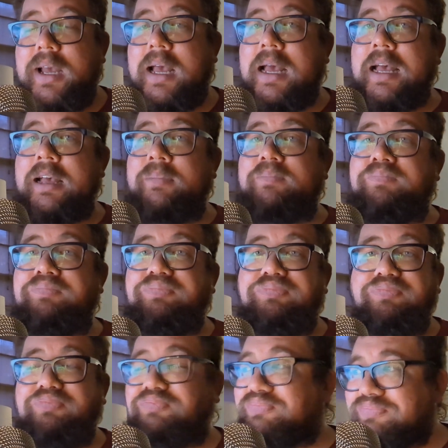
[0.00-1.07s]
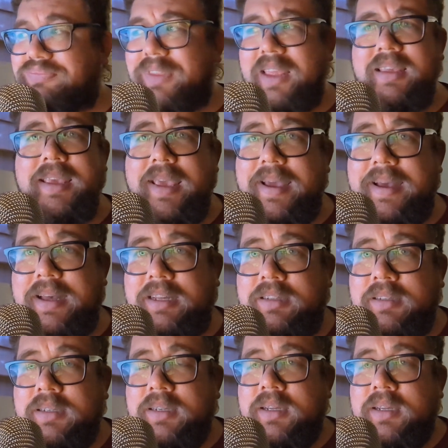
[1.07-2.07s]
Um, yeah.